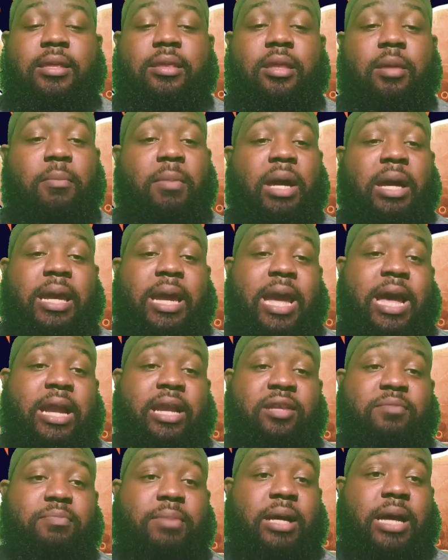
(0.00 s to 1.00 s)
the monkey
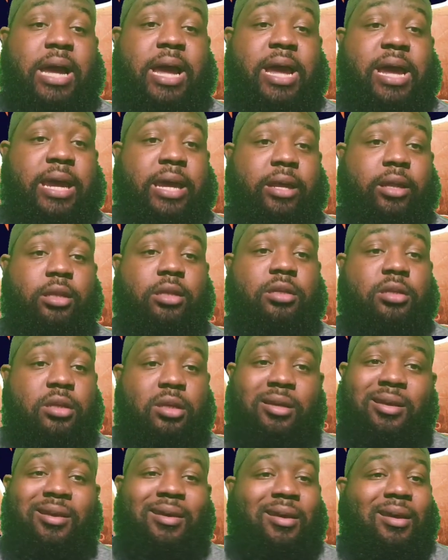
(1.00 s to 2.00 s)
out of his behind
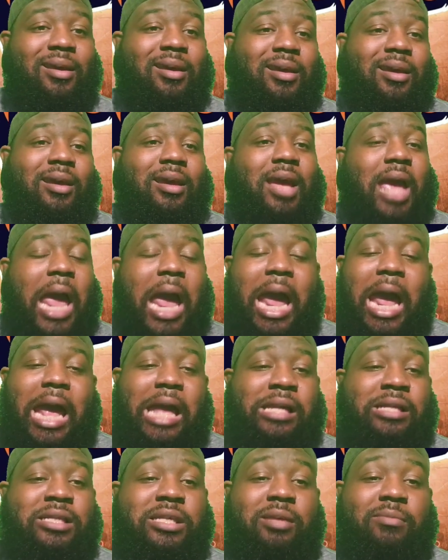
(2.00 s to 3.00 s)

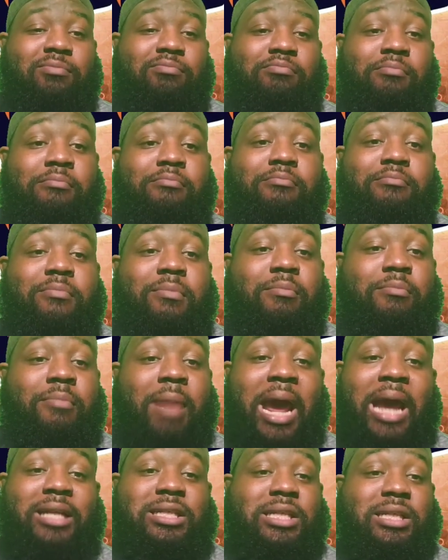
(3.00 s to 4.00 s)
and some
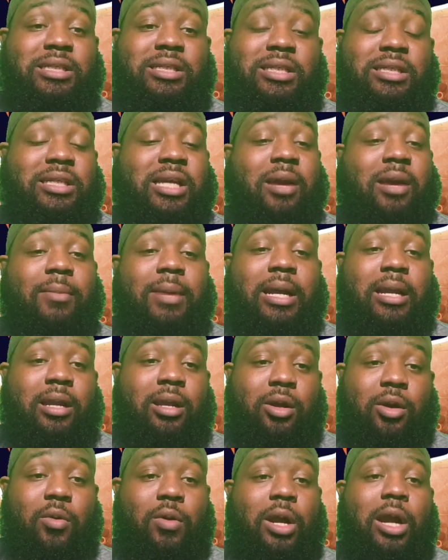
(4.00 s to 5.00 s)
magic just come out
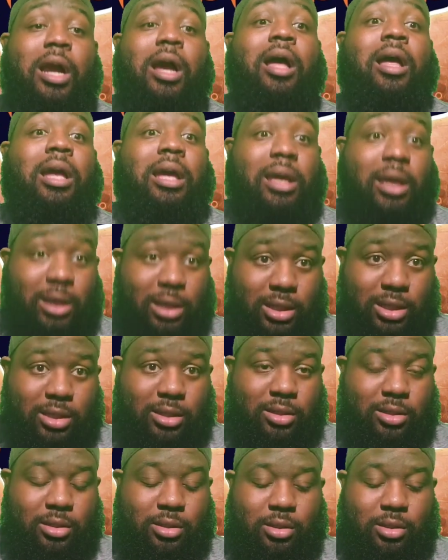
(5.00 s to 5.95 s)
of nowhere again.